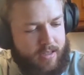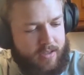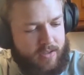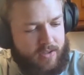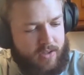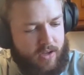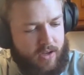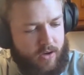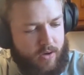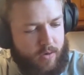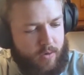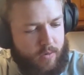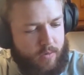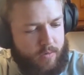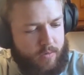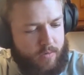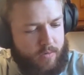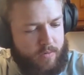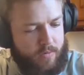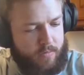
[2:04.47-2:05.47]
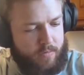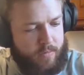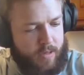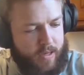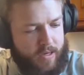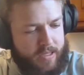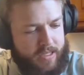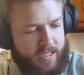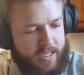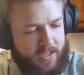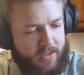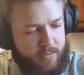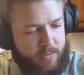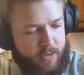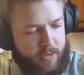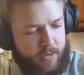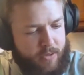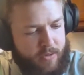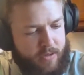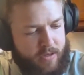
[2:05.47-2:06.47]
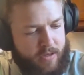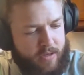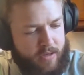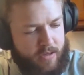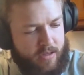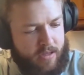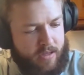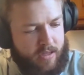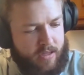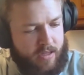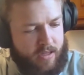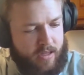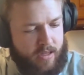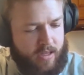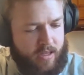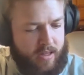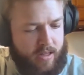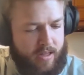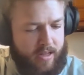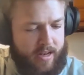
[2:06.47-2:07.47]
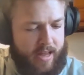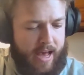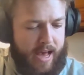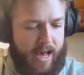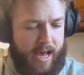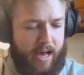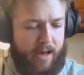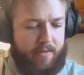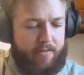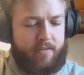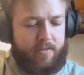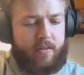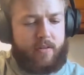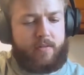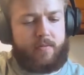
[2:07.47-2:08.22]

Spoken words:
So, about a teaspoon and a half.